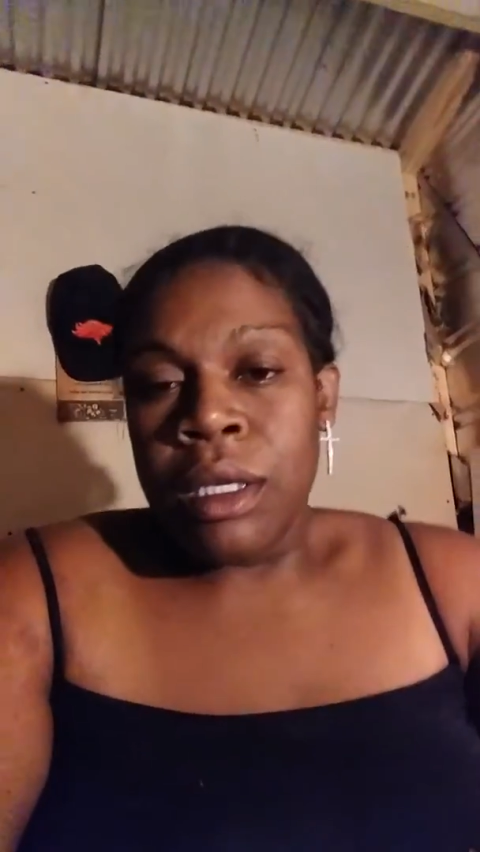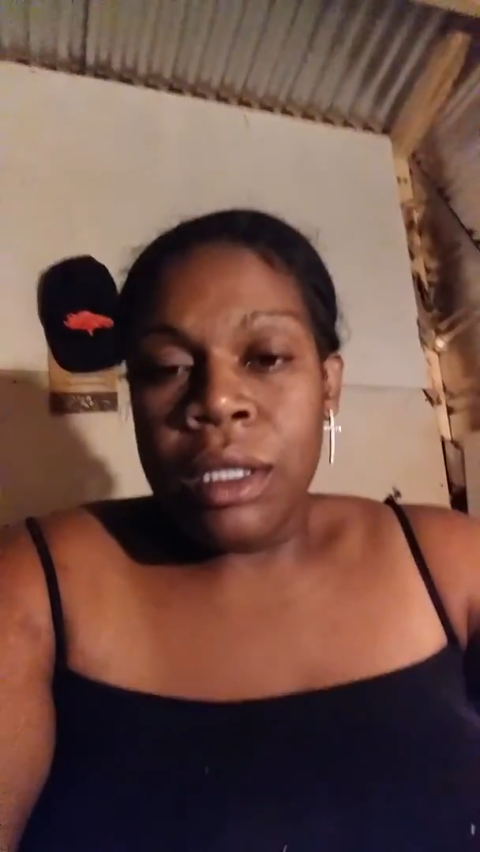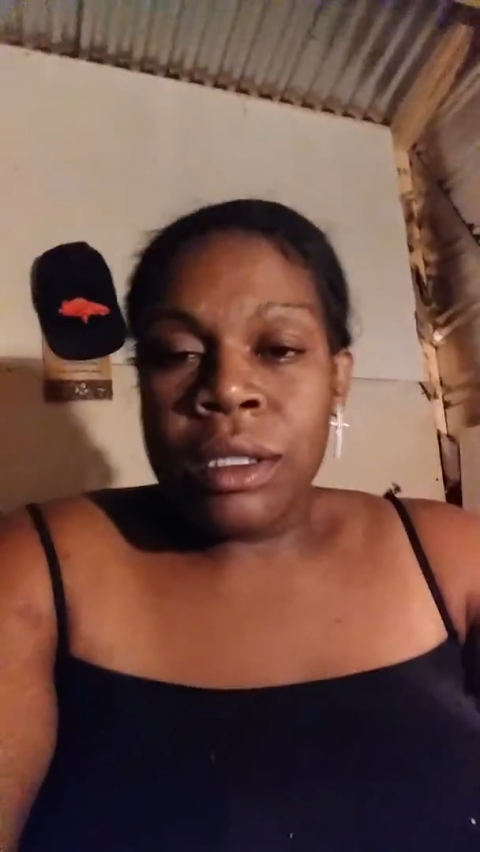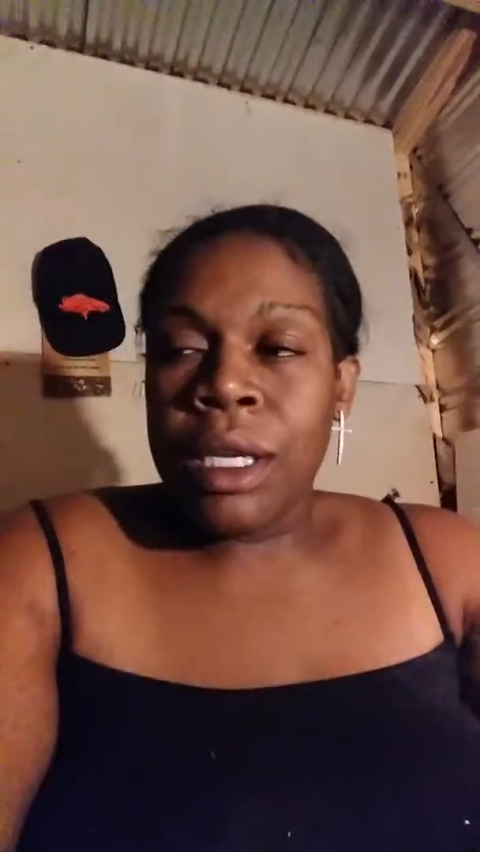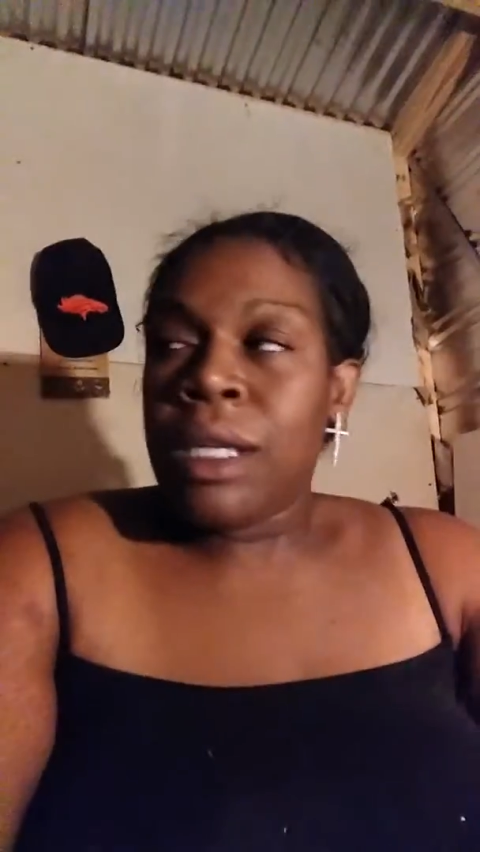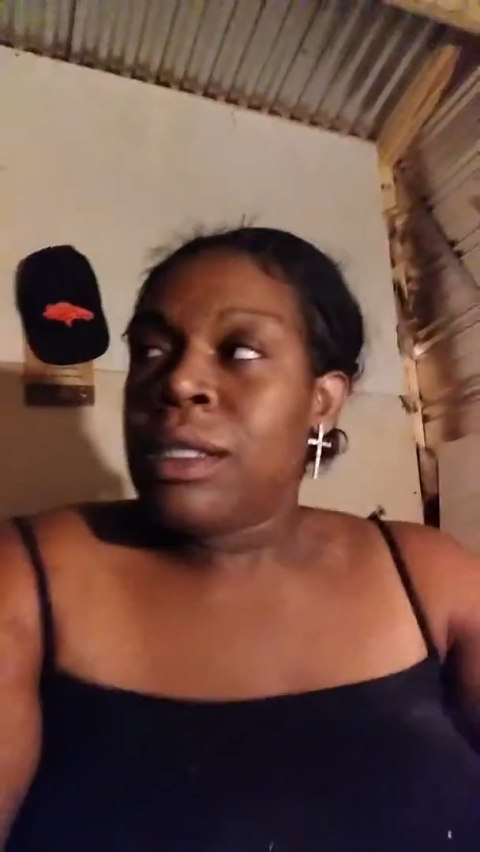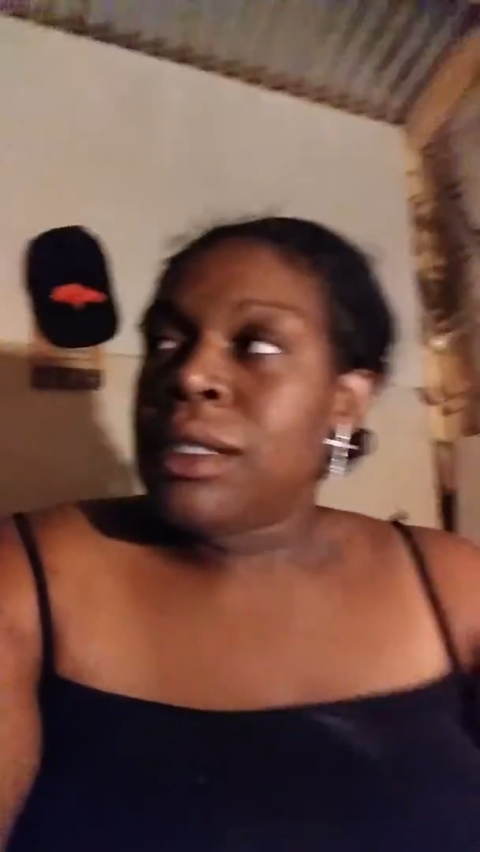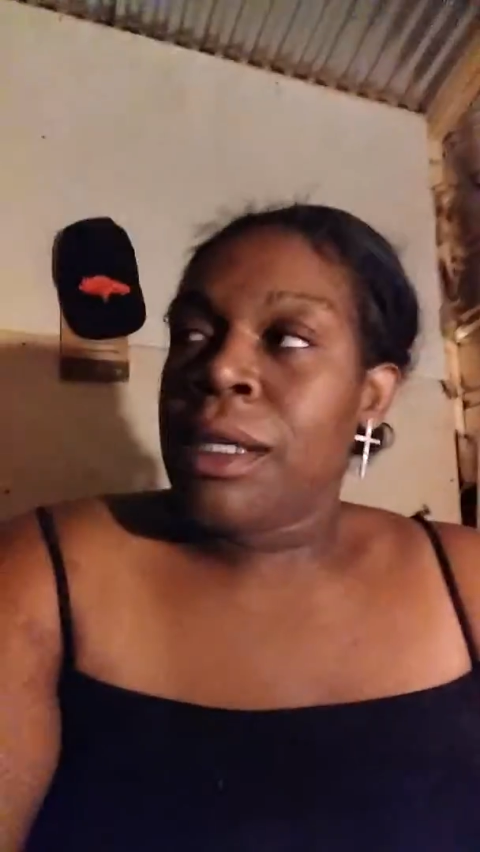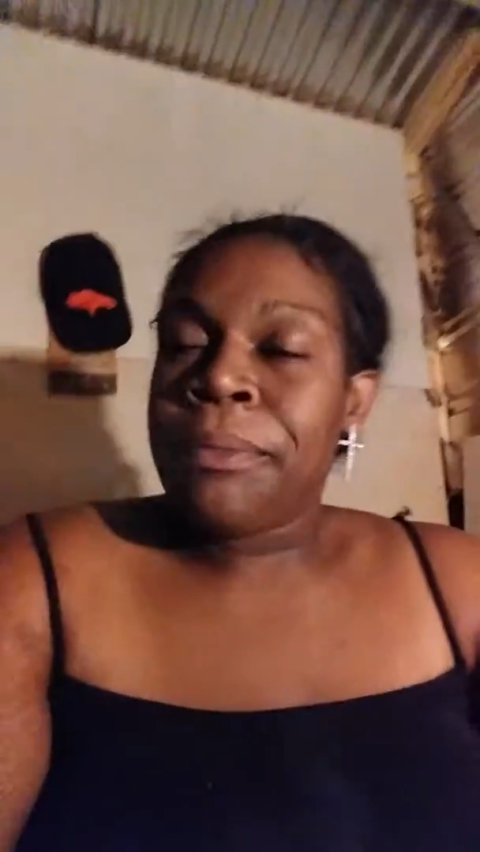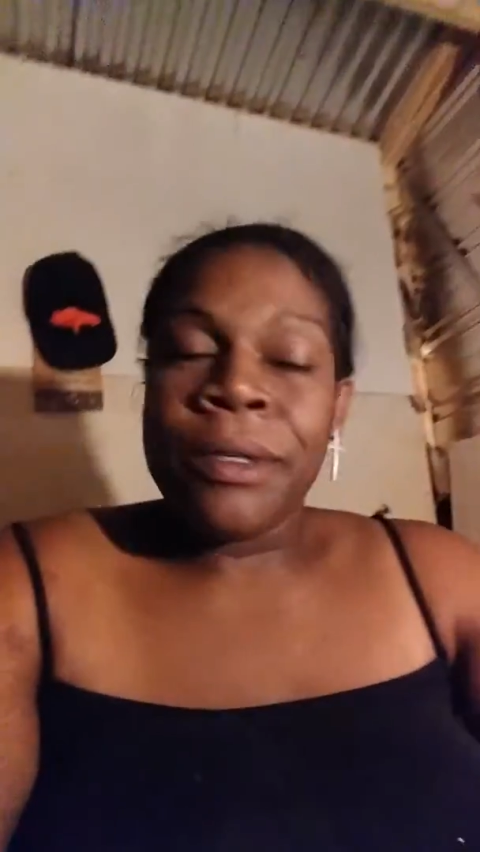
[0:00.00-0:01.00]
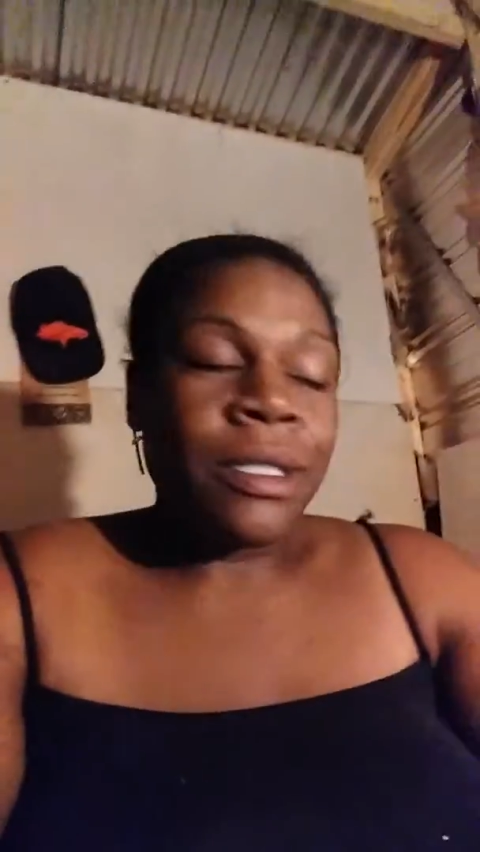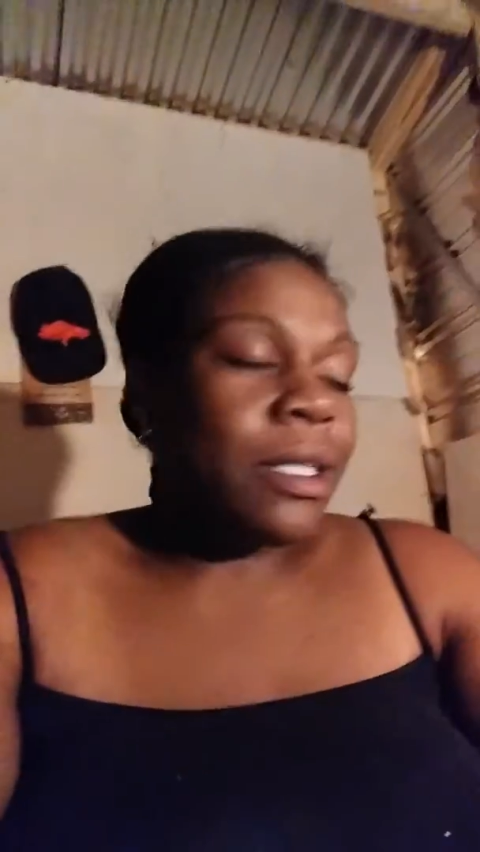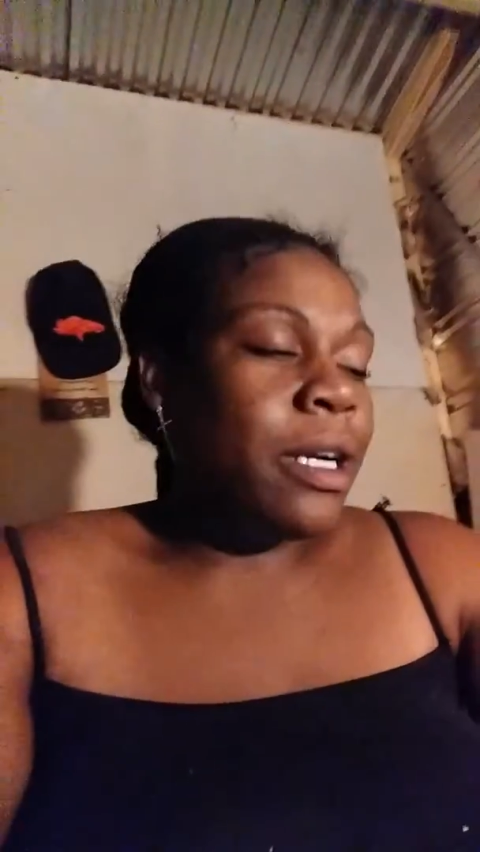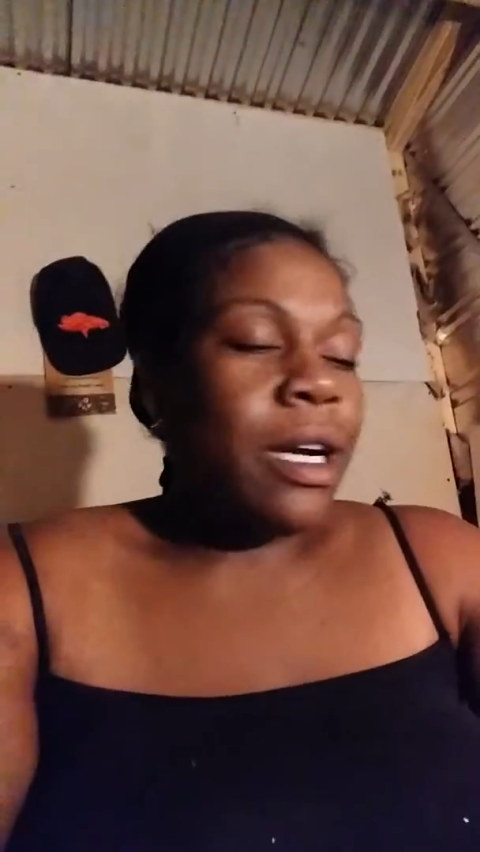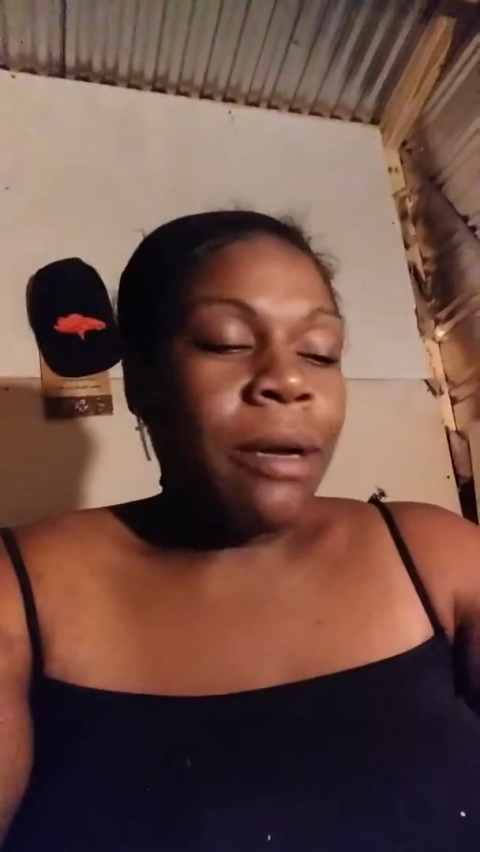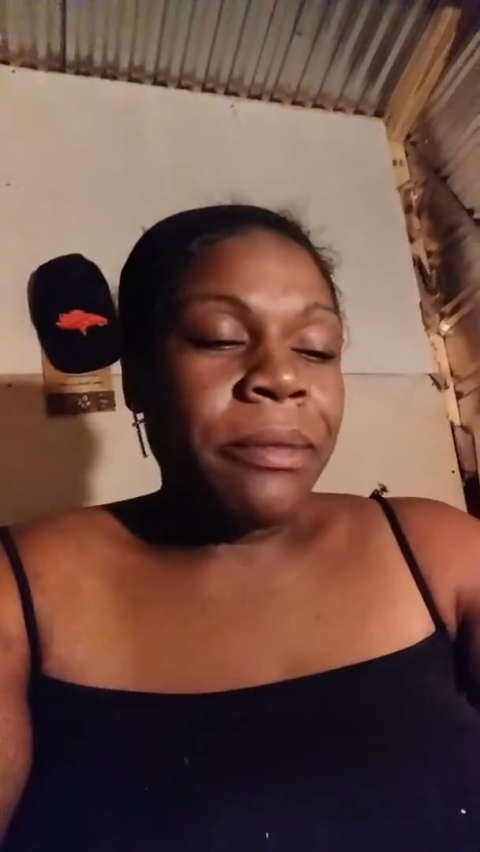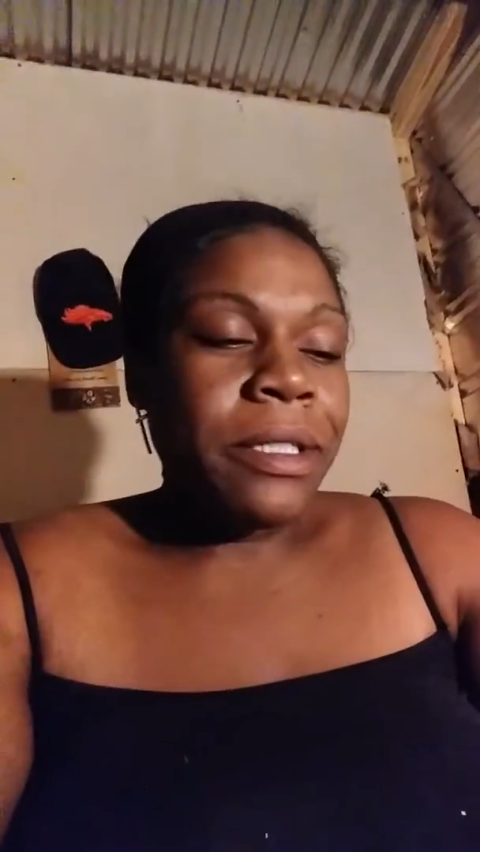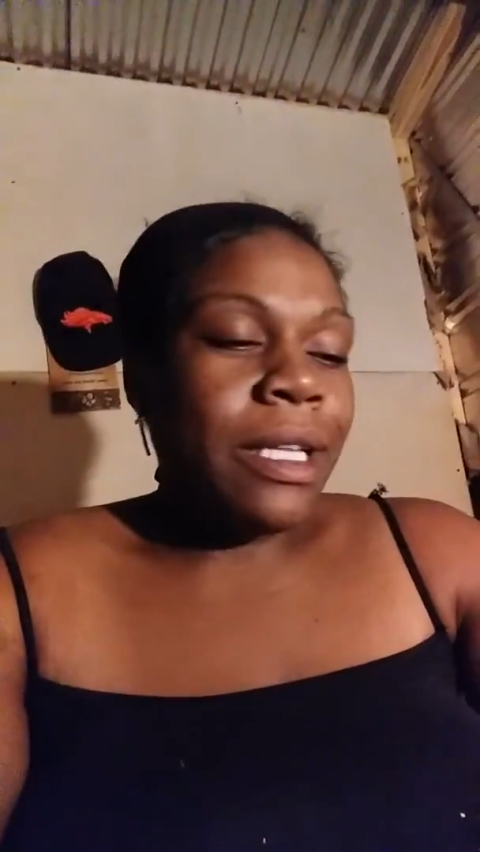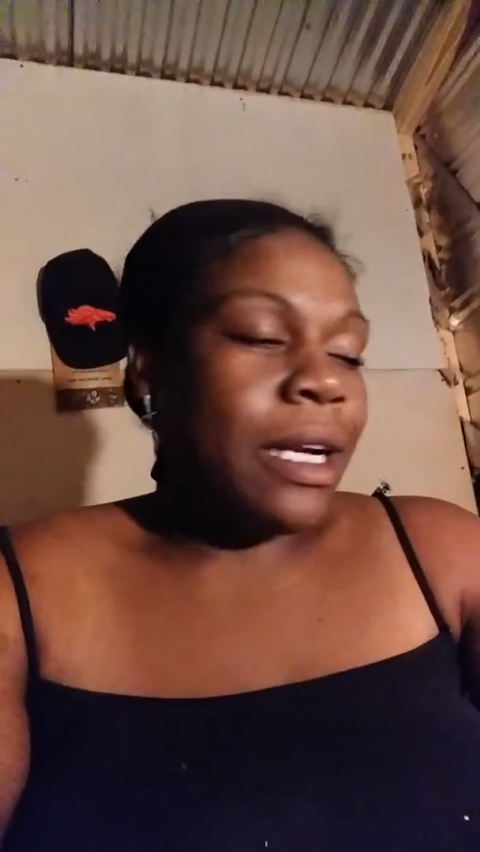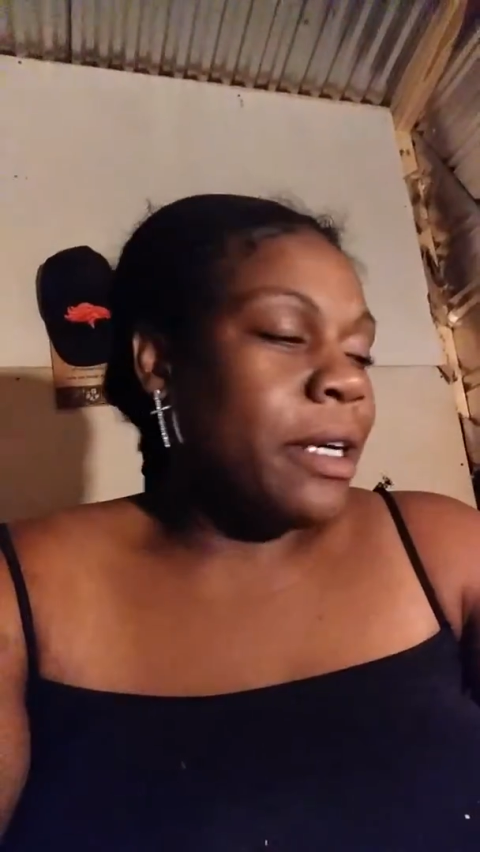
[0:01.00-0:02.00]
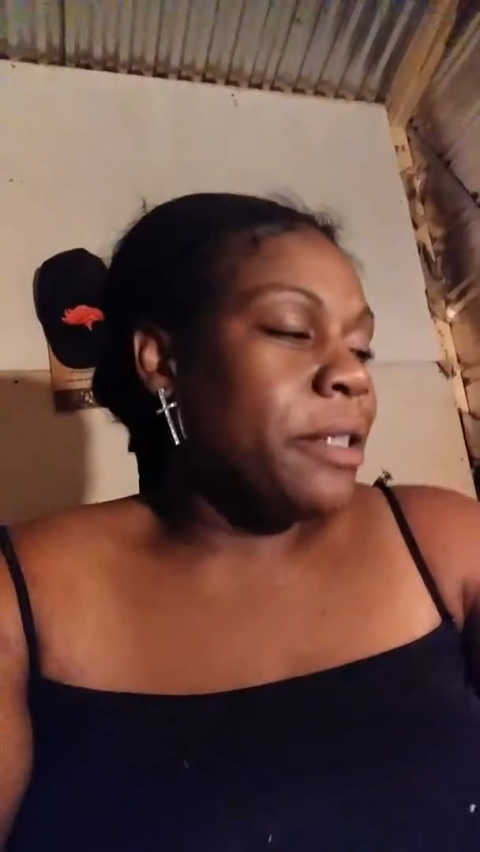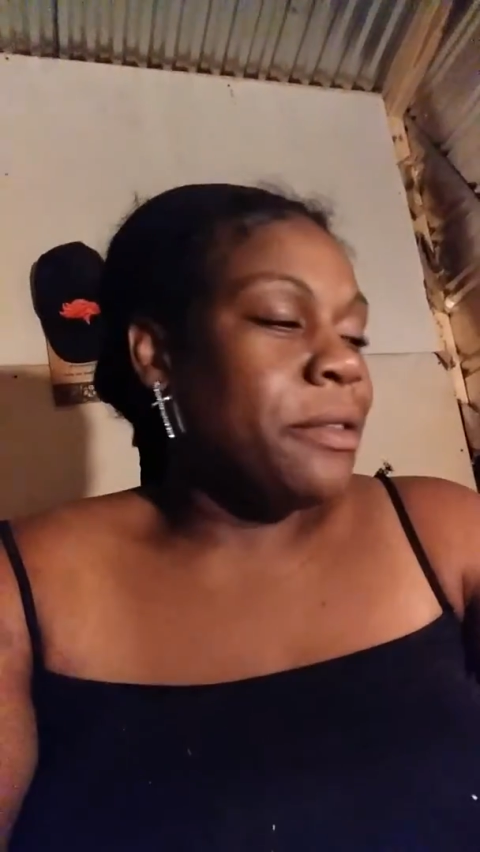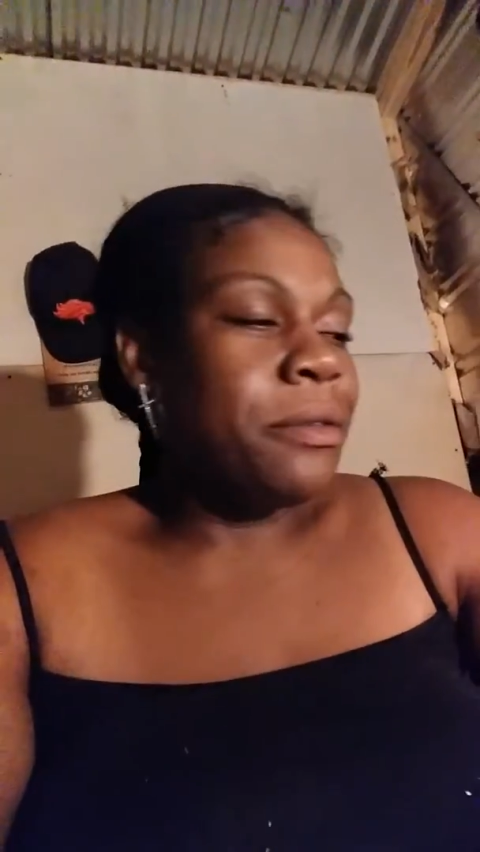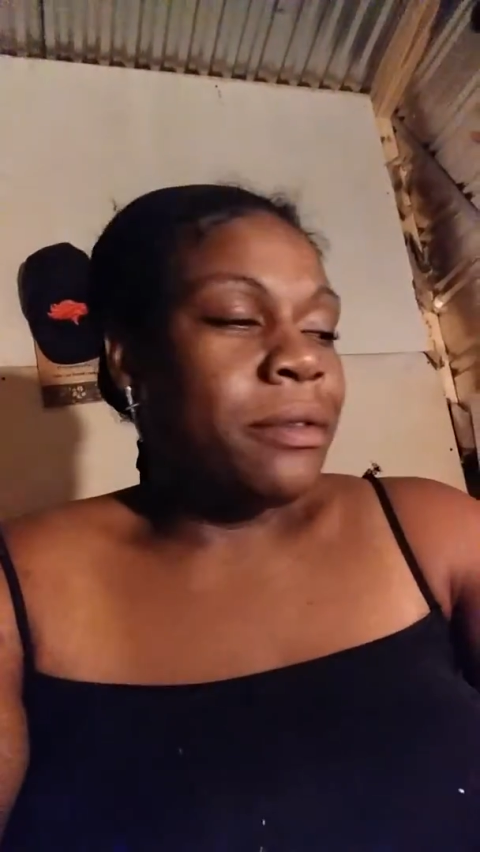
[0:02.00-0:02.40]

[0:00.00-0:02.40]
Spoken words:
You say this shit supposed to calm you down.